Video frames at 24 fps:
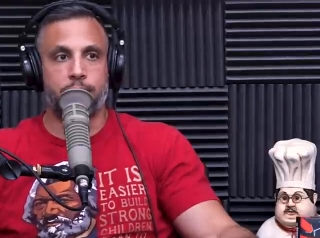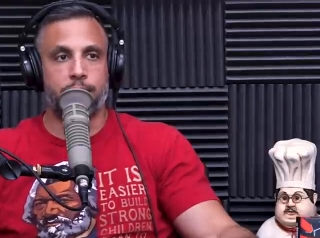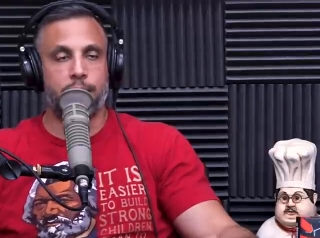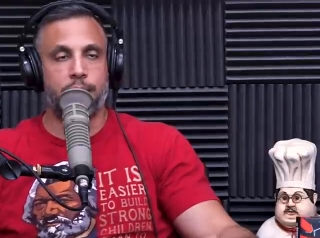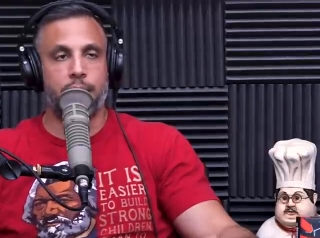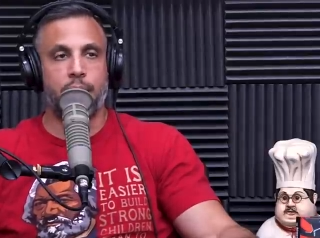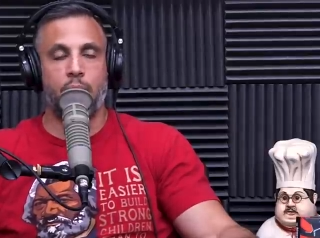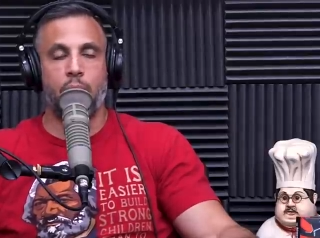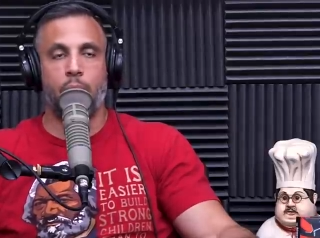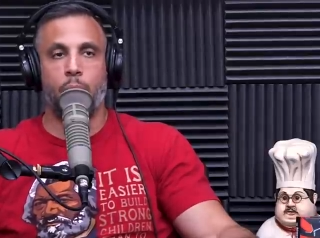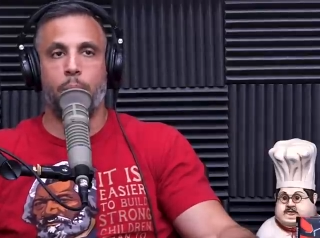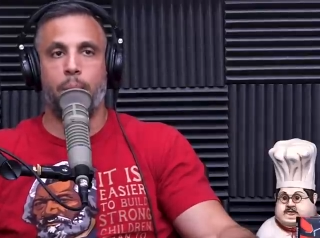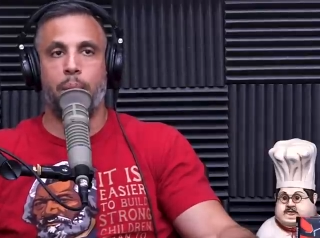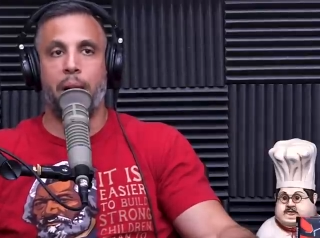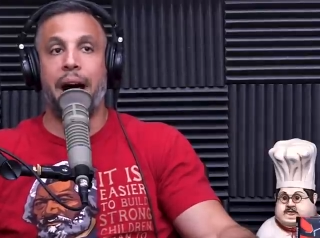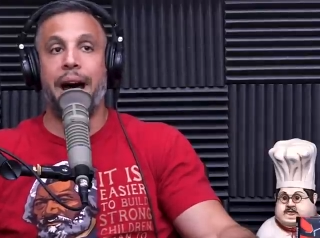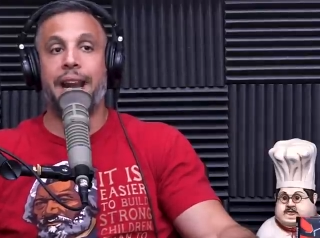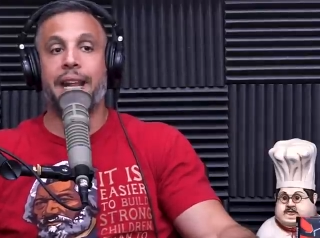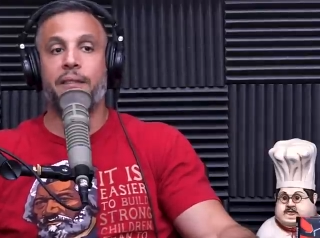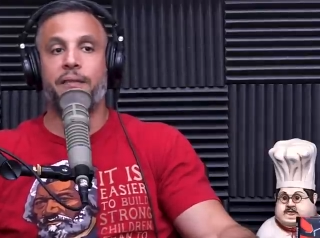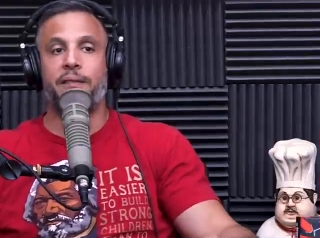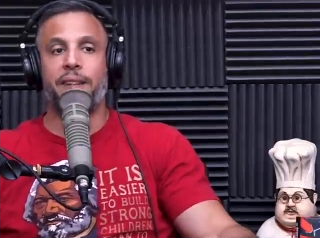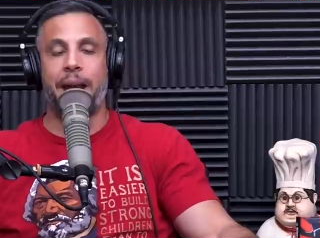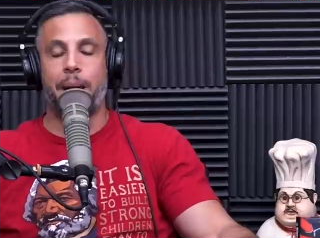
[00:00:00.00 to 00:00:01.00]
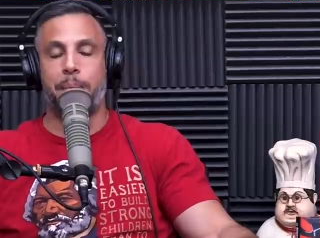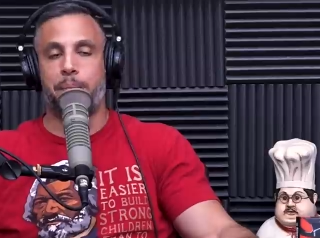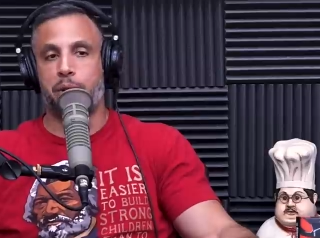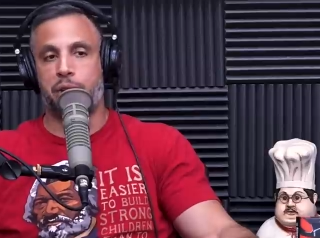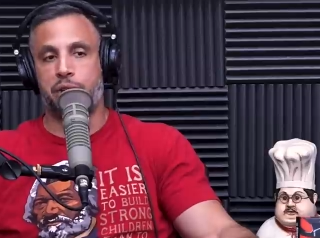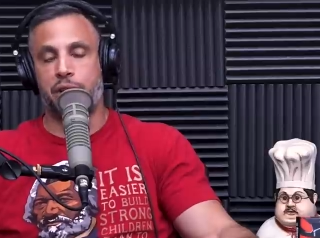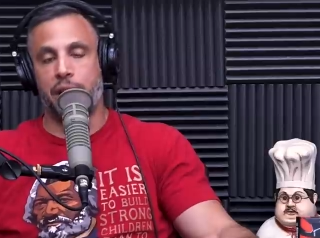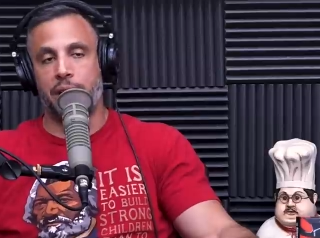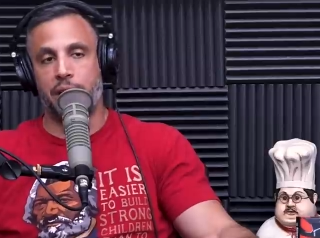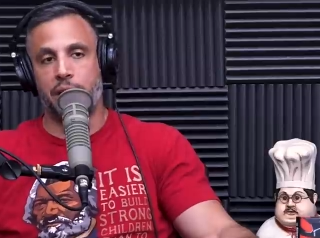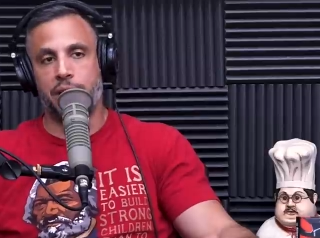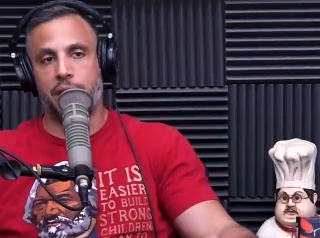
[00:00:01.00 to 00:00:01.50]
Speaker 1: you know, body fat
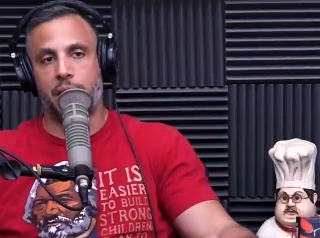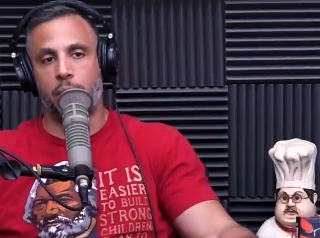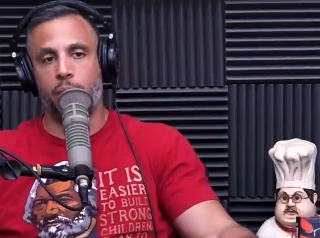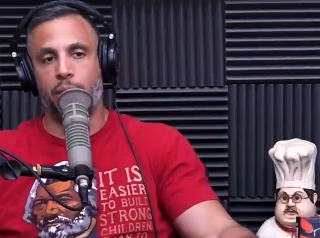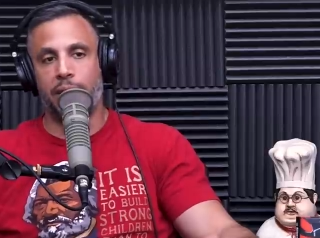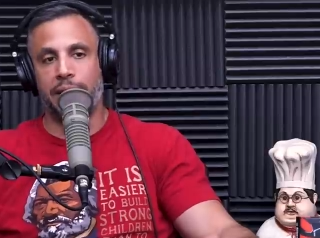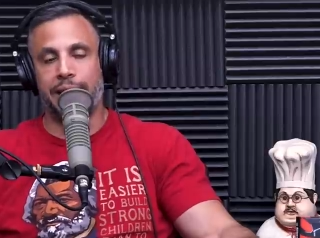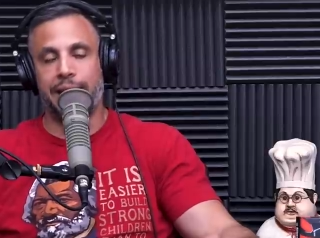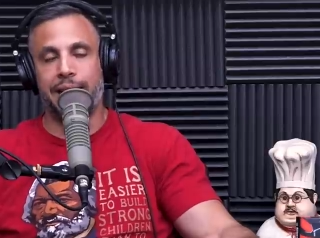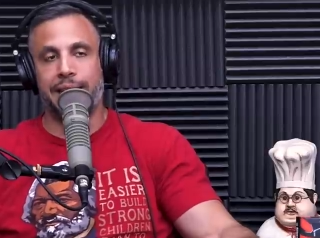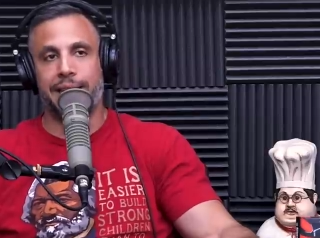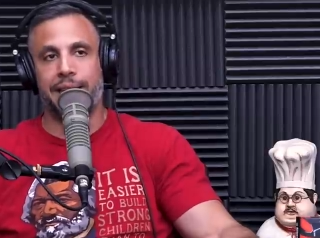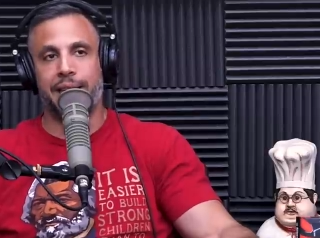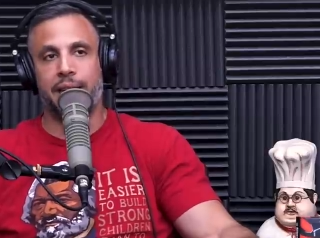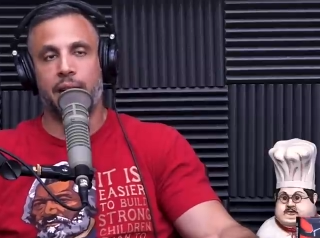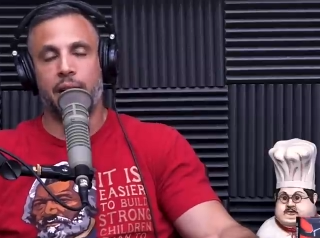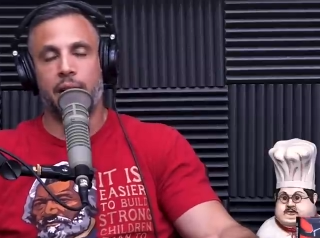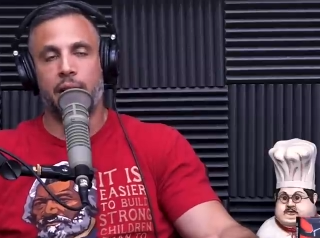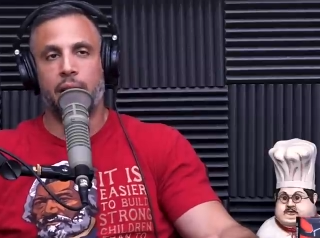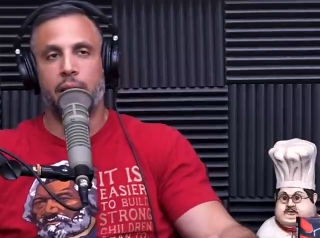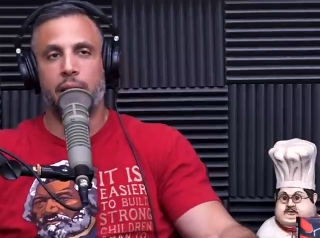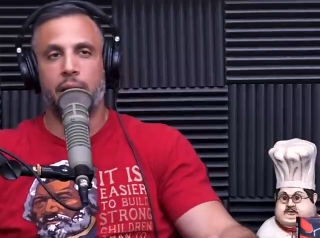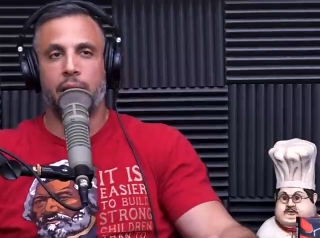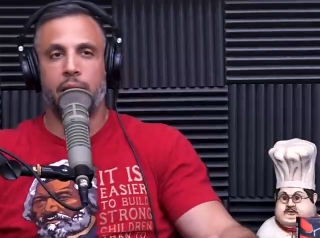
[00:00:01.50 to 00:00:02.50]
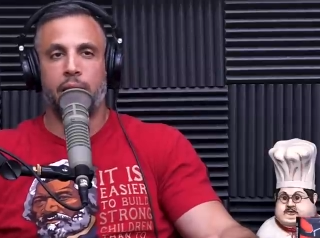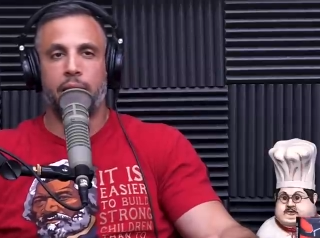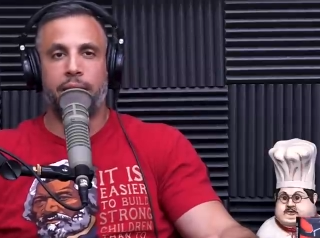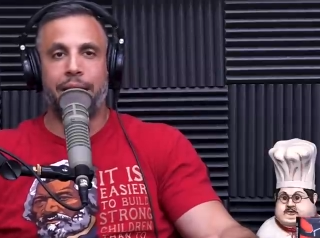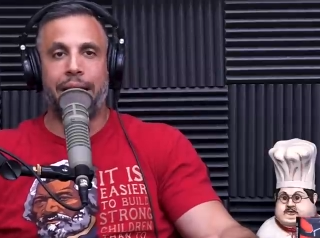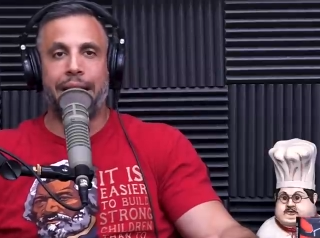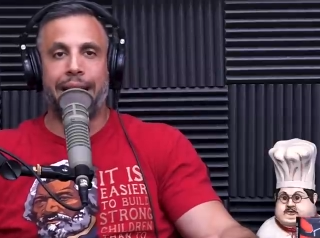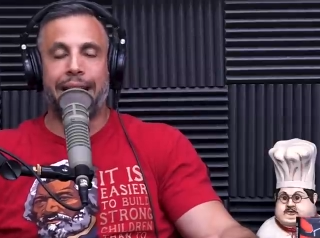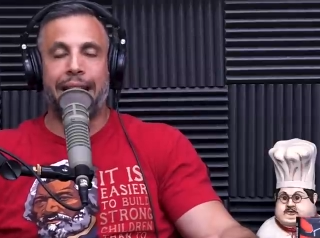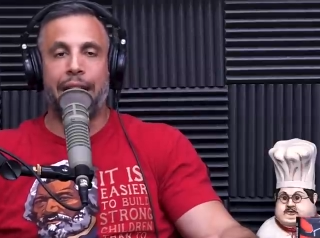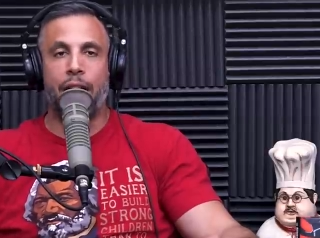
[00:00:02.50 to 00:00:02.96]
percentage that really isn't that